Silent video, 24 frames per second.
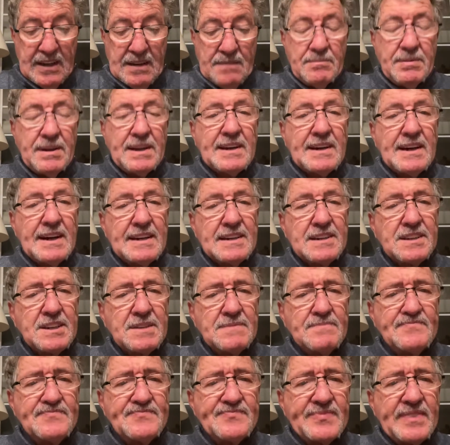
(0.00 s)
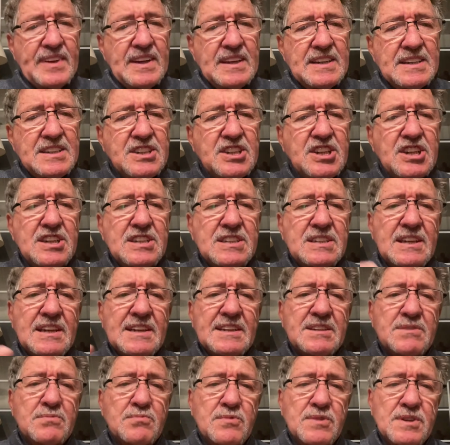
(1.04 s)
because
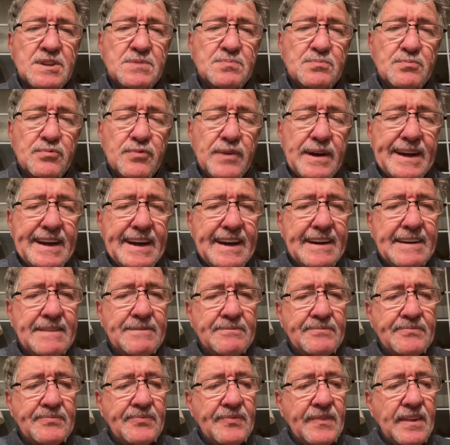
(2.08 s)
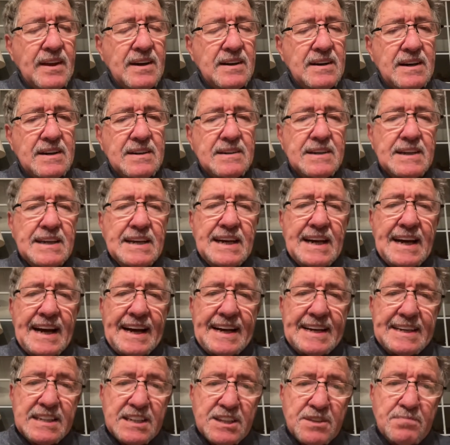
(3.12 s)
Jesus was bringing uh,
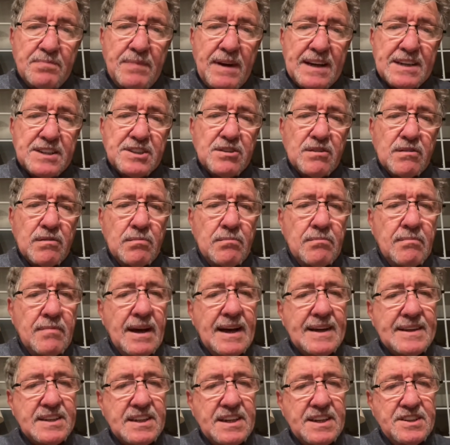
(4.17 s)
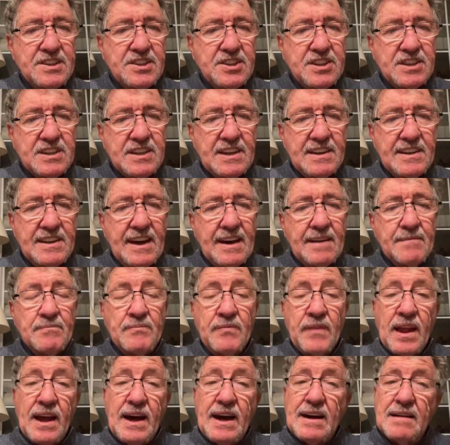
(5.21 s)
a special message to them,
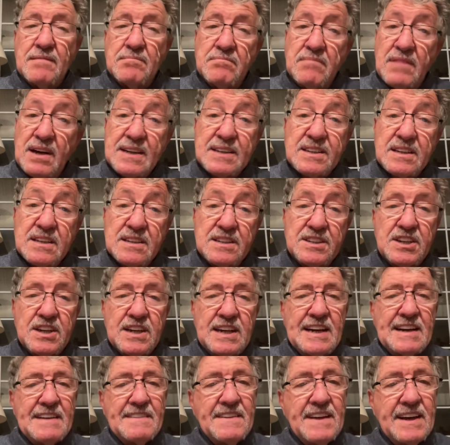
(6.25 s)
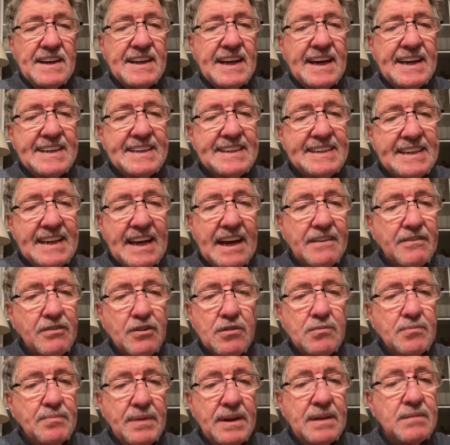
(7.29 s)
a message that had
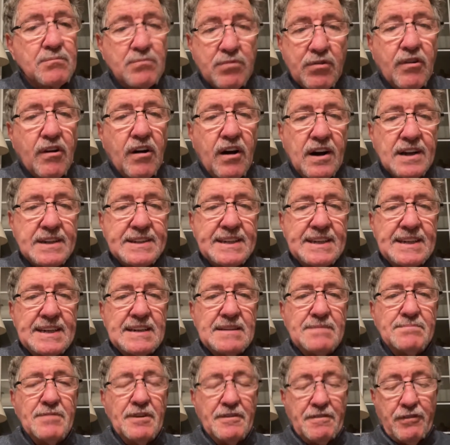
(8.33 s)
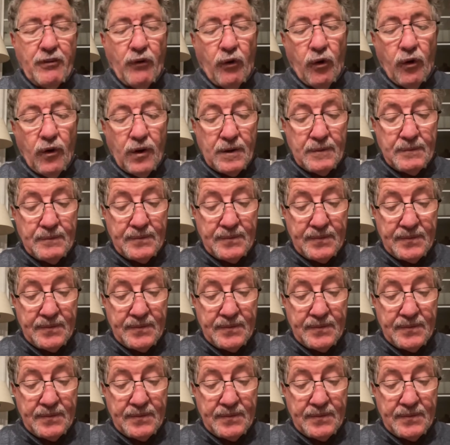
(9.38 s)
never been brought before.